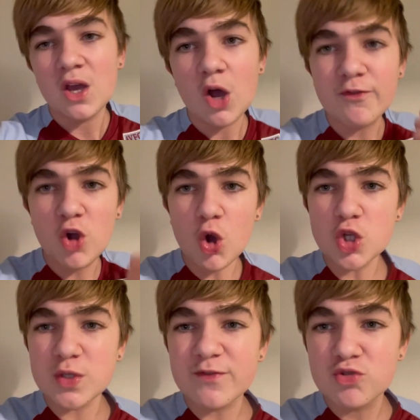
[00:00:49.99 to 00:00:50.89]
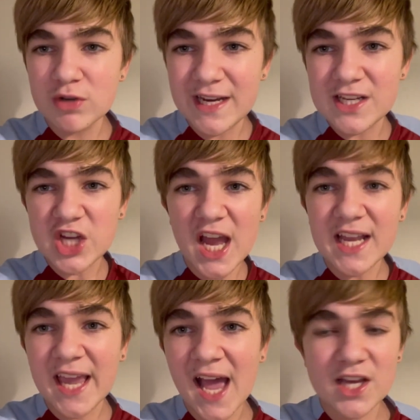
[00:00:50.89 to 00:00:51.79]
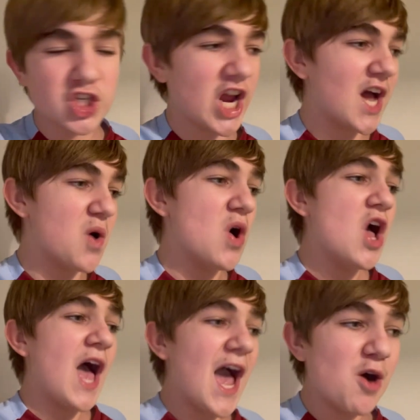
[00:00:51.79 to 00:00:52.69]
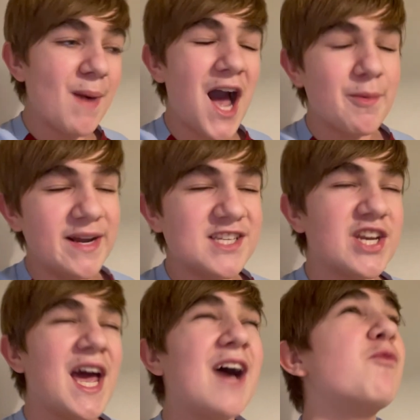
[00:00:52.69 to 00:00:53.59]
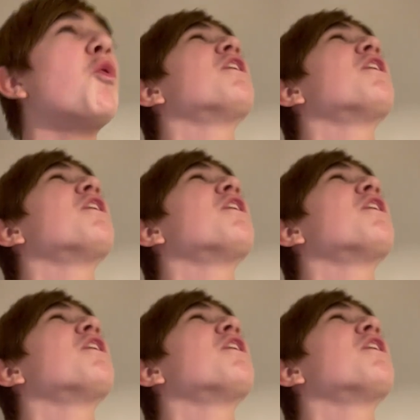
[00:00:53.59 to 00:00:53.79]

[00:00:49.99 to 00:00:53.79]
Of course, with Grealish and Cash out, El is going to have one